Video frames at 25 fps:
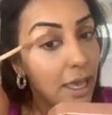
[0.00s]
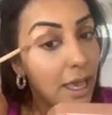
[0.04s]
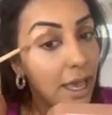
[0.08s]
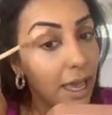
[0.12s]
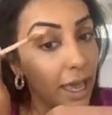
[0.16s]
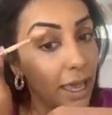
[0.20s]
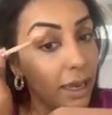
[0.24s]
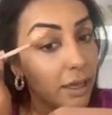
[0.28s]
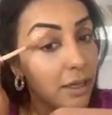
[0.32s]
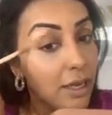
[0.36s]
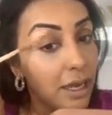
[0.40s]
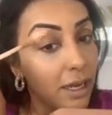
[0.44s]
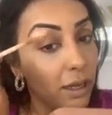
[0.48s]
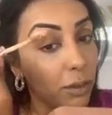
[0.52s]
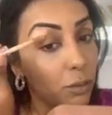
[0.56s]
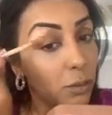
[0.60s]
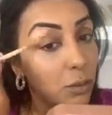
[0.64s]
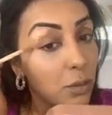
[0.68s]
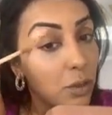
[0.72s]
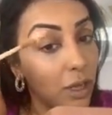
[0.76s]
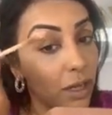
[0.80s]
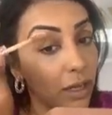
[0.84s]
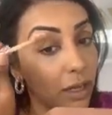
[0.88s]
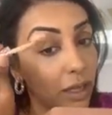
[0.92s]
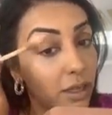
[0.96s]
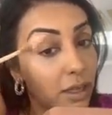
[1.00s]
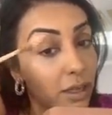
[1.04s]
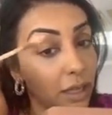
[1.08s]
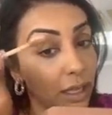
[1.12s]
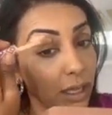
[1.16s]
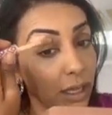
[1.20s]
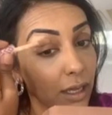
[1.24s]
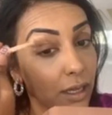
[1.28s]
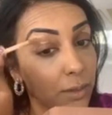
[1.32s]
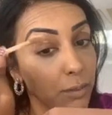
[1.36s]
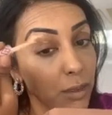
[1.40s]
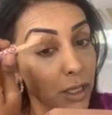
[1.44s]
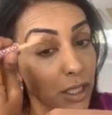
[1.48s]
And then another thing
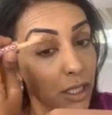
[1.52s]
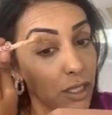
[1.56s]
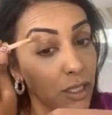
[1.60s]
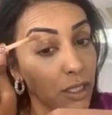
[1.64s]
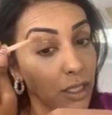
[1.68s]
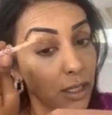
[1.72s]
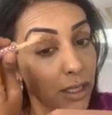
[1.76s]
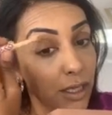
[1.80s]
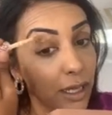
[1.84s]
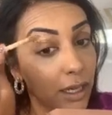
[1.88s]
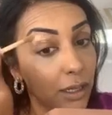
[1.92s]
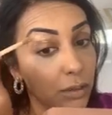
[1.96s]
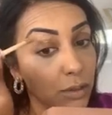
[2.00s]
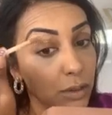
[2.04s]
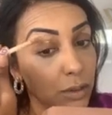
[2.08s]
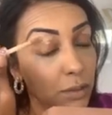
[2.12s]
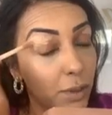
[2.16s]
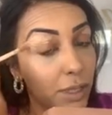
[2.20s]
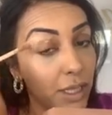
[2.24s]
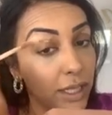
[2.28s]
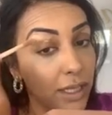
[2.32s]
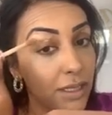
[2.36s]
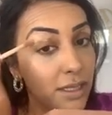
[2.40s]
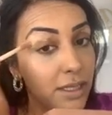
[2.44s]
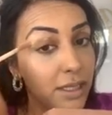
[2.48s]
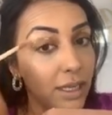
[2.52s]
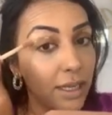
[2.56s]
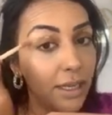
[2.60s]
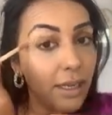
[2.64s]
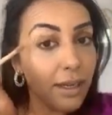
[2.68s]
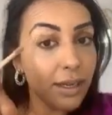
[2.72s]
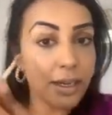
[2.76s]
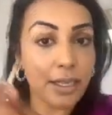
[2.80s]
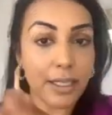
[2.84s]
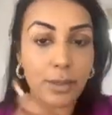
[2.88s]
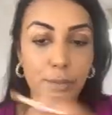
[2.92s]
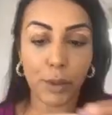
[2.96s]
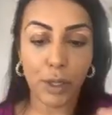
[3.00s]
I'm going to do now with my concealer
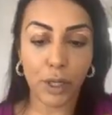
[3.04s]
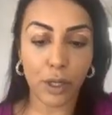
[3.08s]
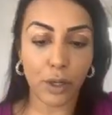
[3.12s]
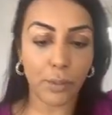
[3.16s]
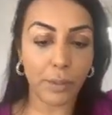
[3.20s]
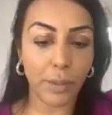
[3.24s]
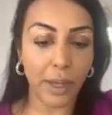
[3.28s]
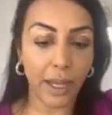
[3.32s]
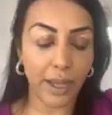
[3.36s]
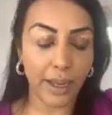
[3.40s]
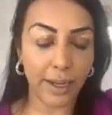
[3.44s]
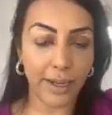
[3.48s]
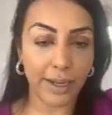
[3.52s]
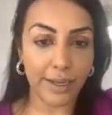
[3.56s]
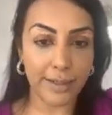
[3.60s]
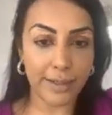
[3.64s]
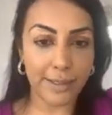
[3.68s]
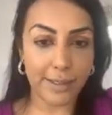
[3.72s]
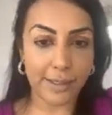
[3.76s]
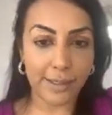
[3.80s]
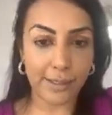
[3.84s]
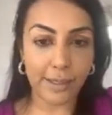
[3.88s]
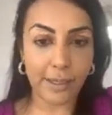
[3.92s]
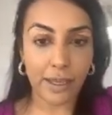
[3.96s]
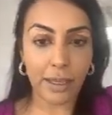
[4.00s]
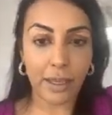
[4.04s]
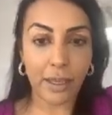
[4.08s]
is put it on my eyelids.